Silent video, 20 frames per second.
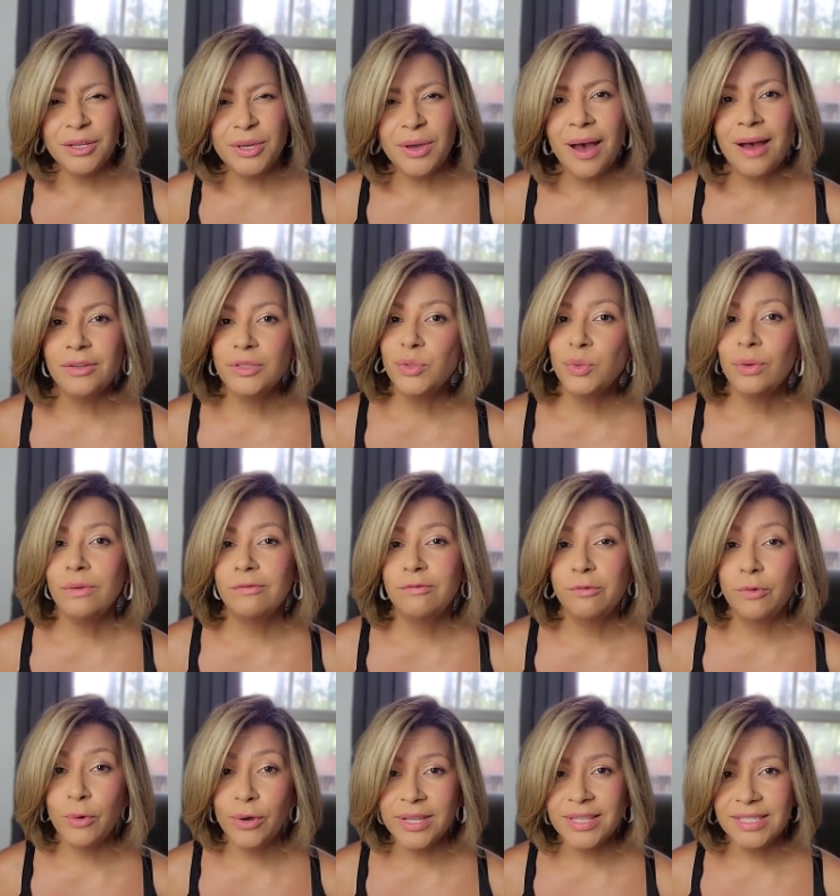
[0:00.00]
you how to
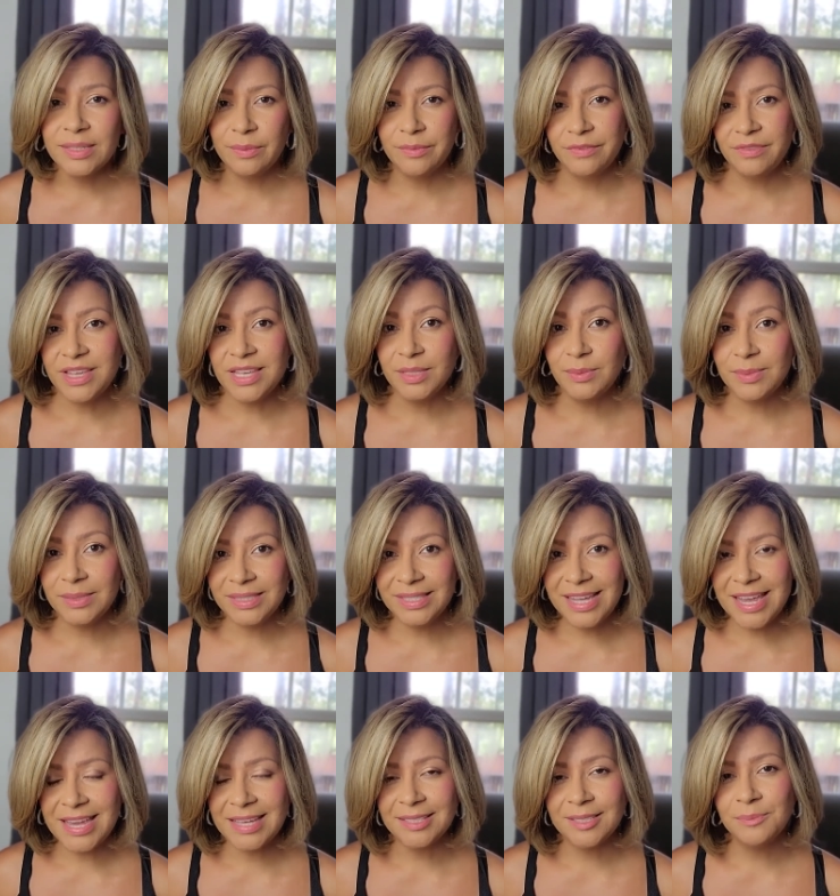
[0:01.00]
avoid some of these
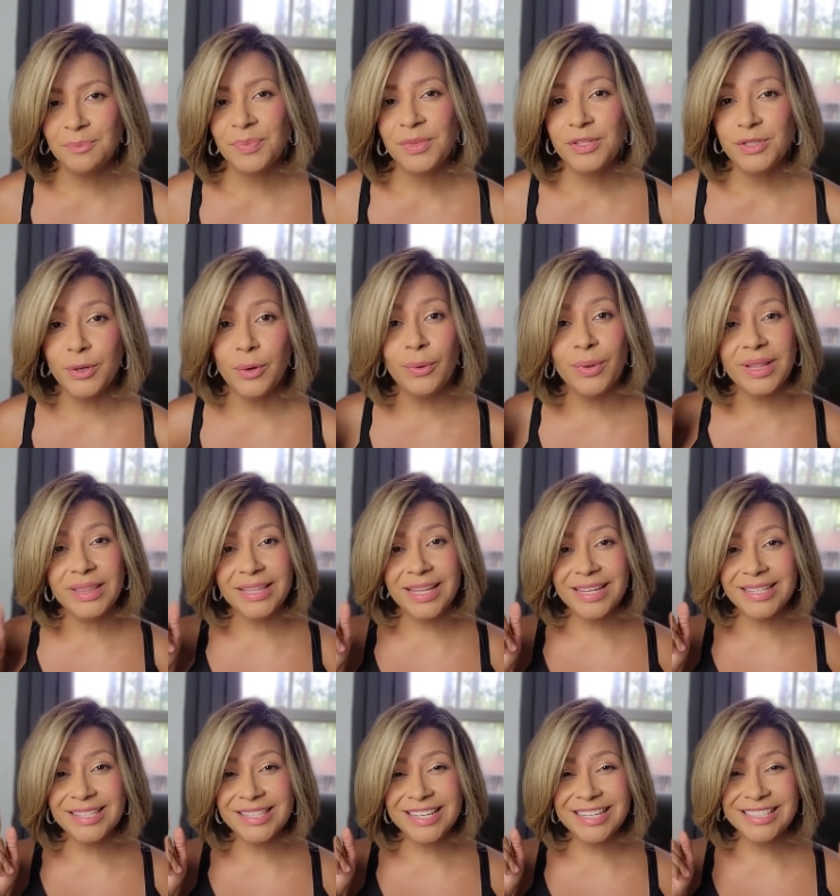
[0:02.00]
mistakes. So
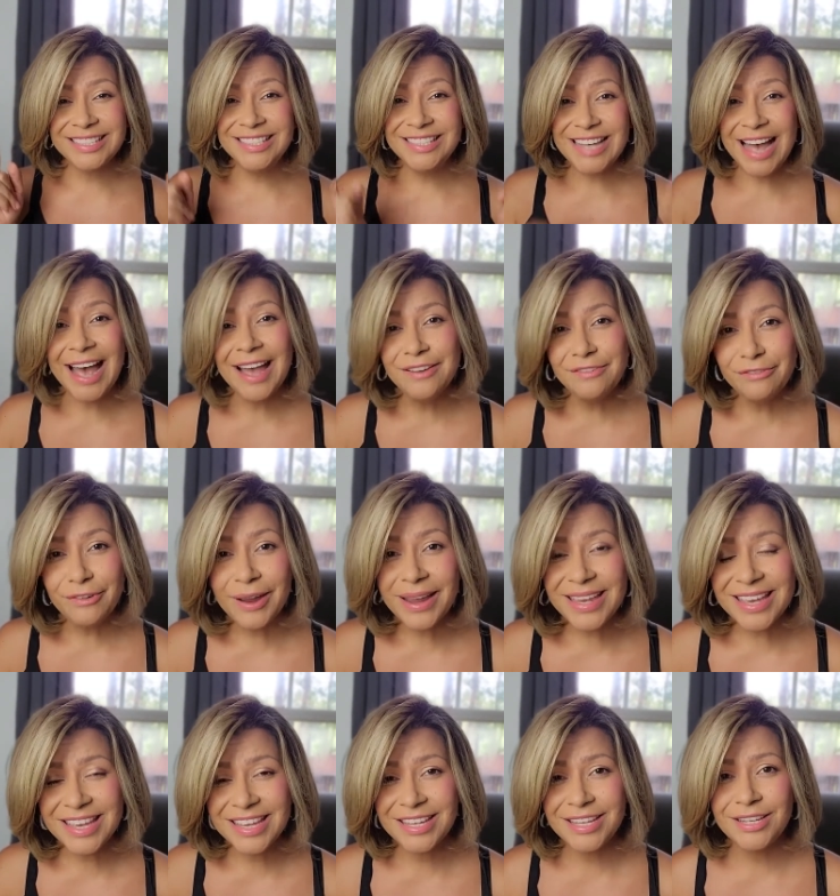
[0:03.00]
let's dive right
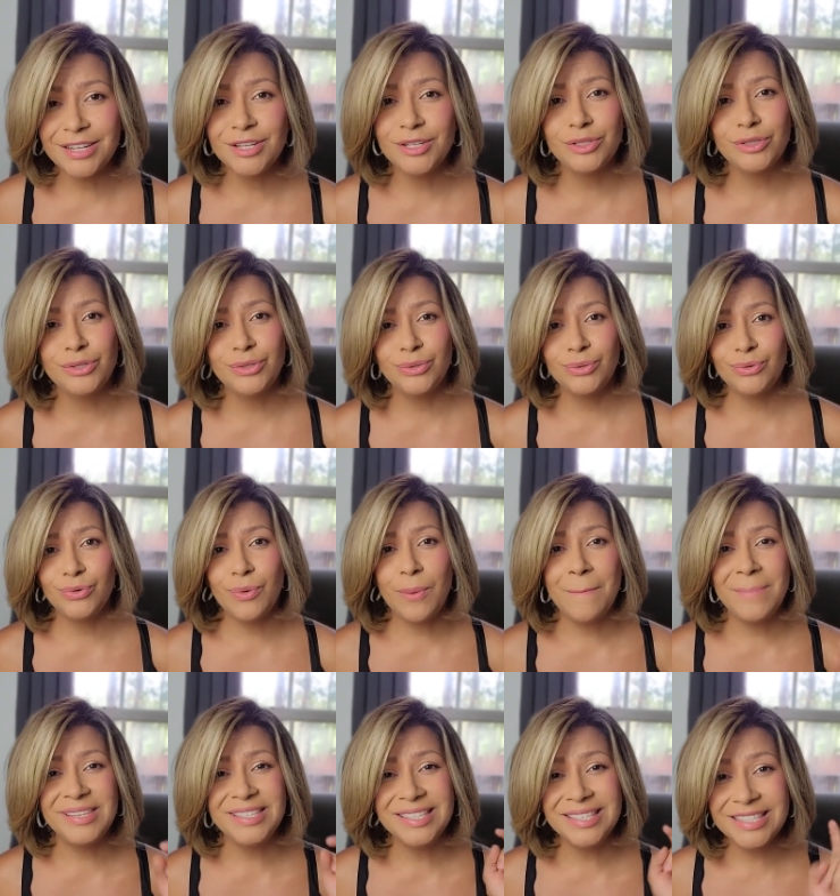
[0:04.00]
into
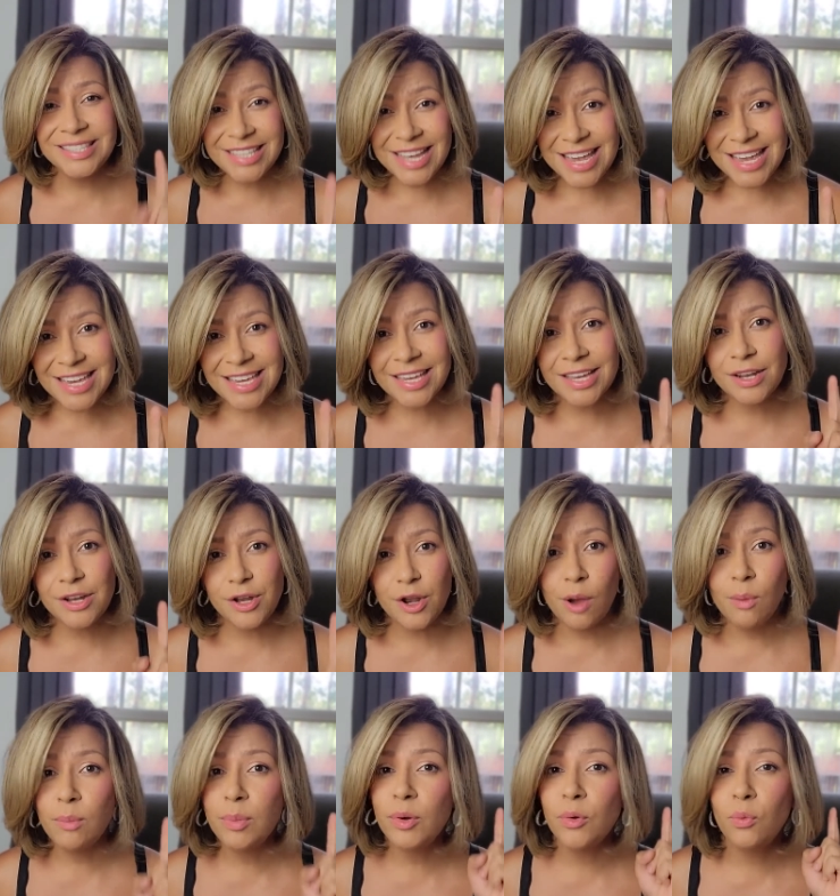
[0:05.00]
mistake
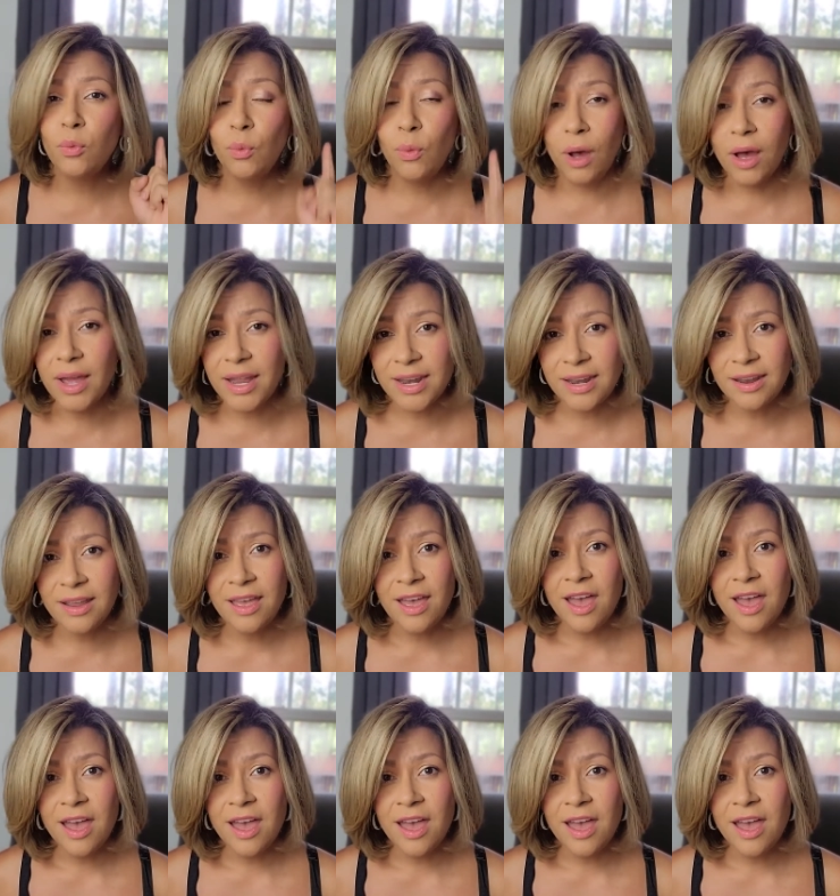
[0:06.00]
number one.